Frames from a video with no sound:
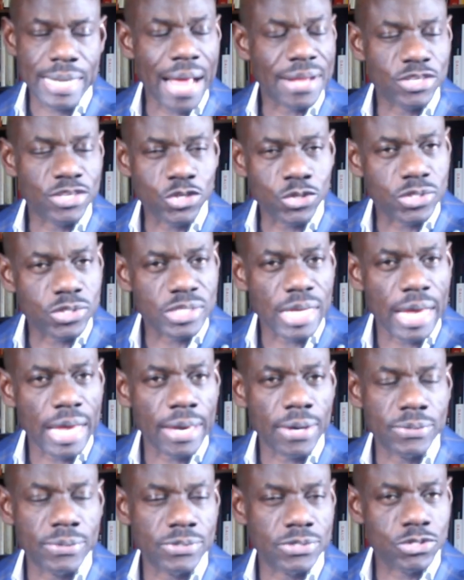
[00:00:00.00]
That's your
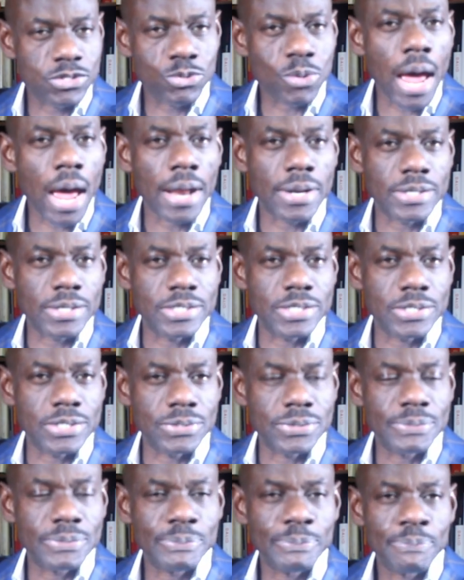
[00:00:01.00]
second
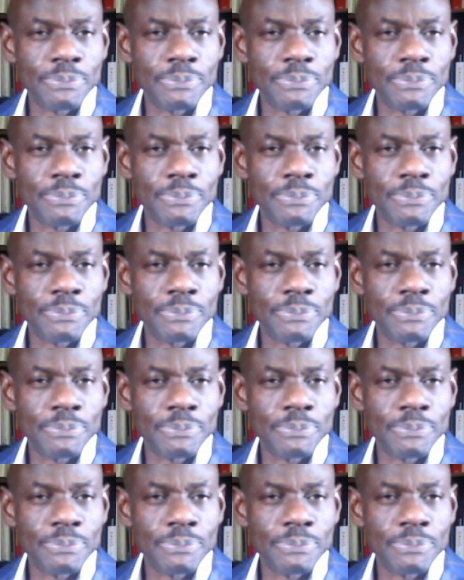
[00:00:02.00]
strategy.